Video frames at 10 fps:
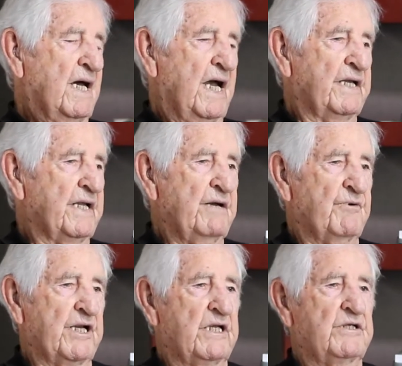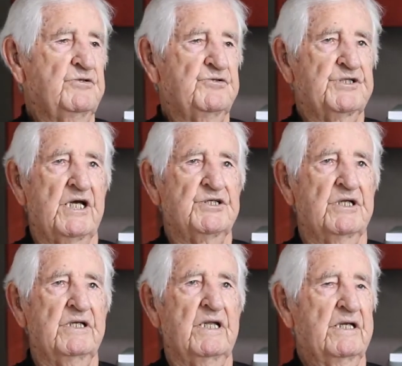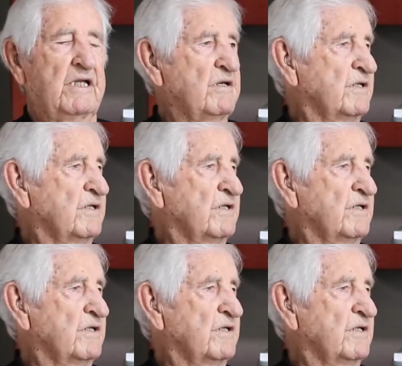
and they went into session, and they